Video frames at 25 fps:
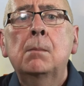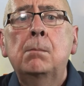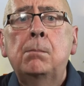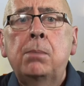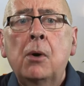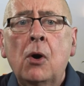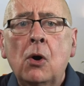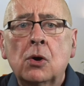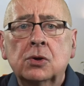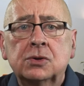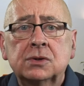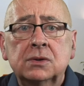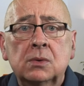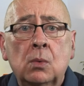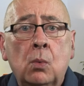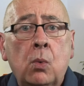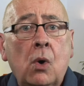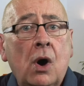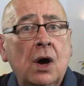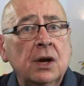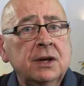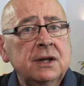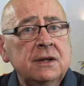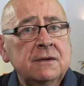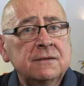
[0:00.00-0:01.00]
But
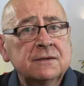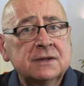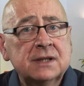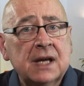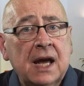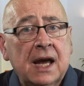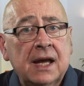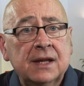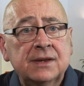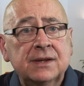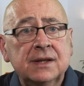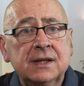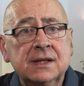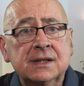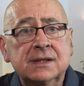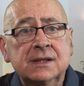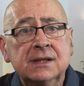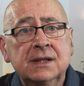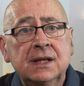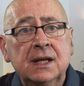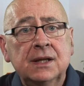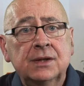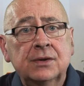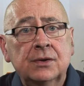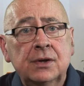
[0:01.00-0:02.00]
what if death is
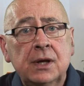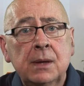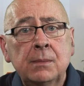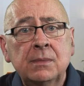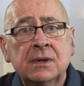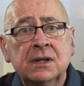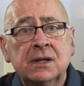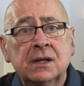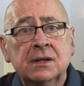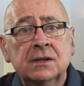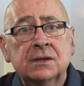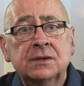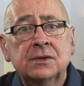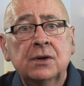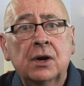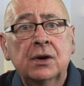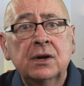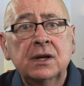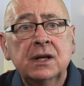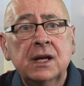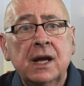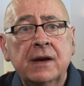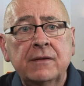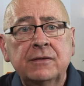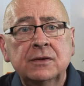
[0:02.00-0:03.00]
neither imminent nor
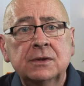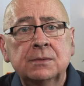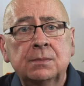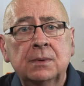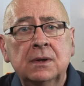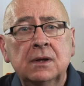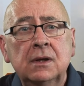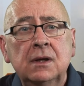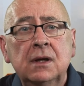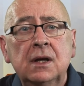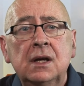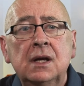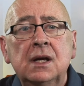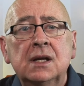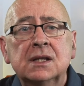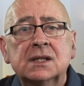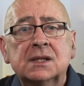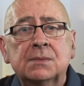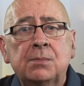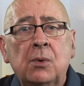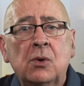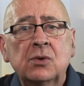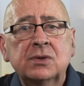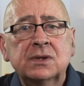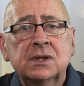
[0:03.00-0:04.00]
inevitable?
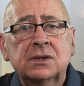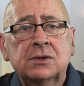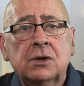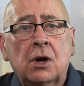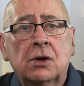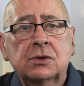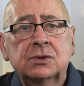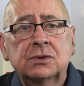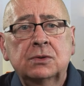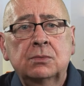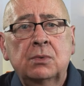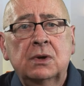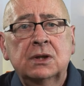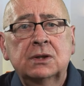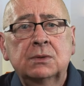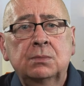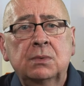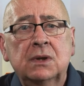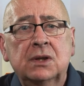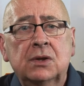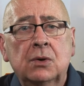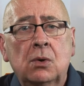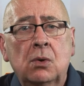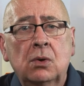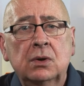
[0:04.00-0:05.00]
Suppose a doctor were to
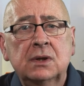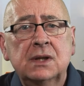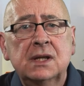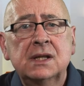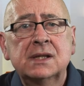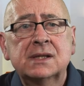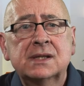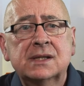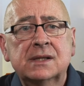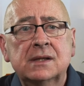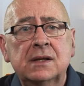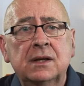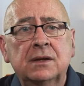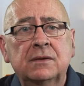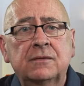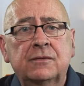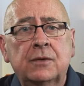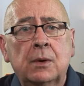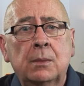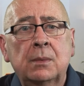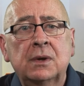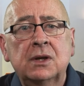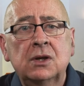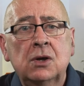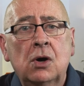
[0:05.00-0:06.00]
withhold insulin
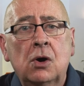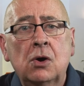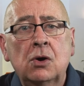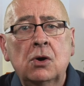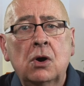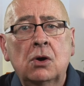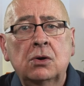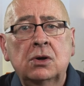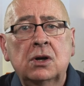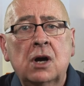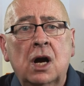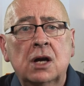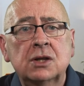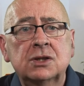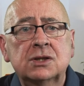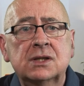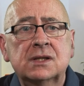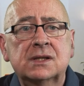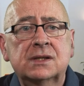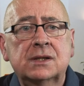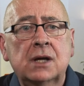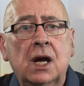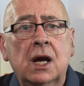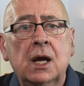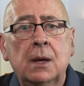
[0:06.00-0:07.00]
from a young
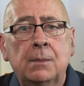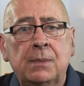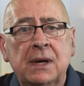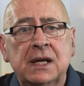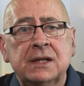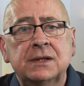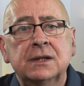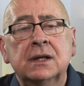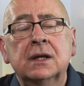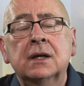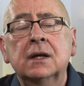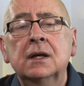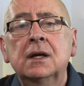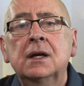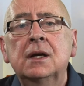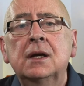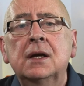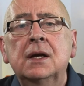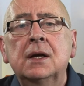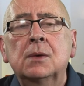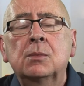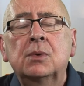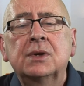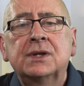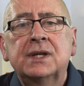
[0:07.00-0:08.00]
unconscious diabetic
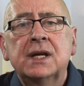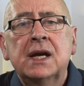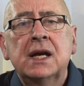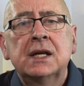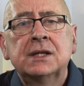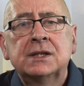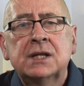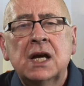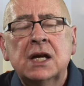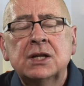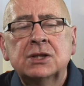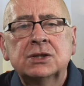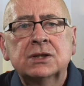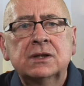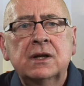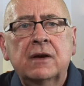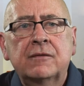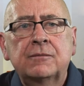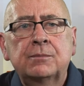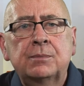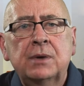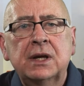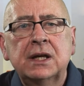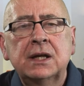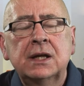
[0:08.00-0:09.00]
with the intention
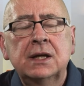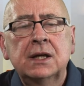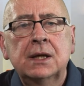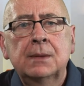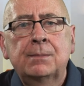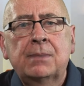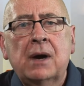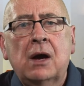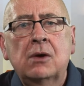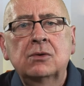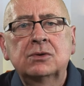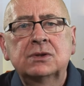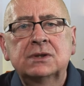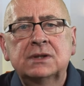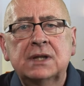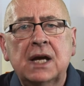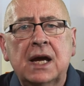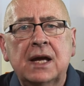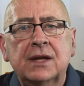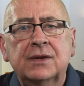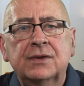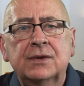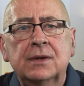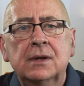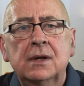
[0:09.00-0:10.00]
of bringing about
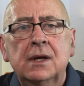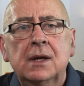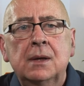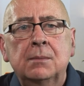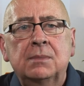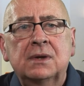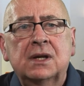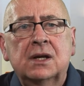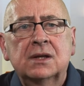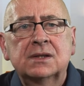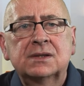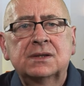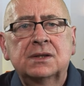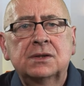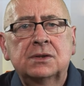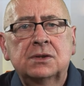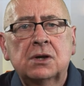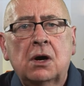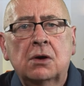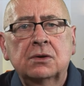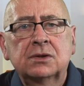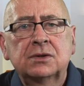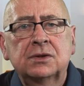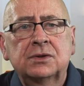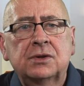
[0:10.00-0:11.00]
death because the
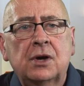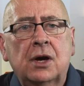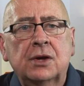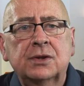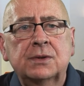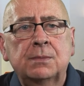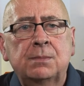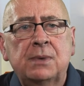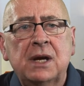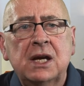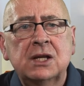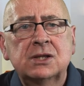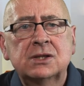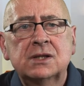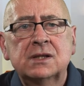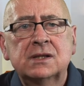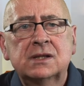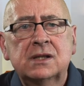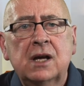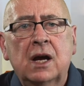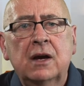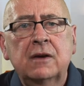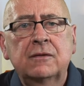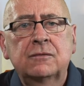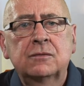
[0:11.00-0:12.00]
doctor thought the patient's
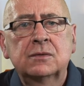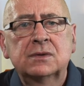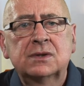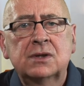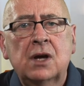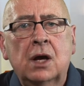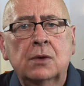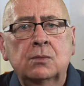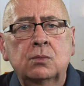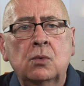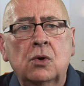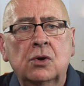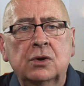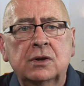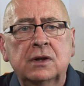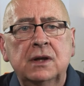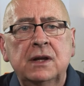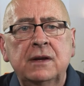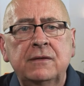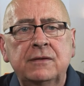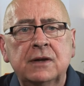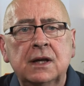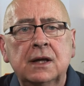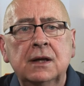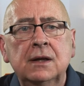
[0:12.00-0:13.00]
life was not worth
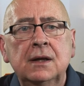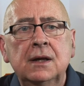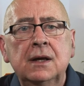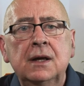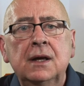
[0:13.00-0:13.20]
living.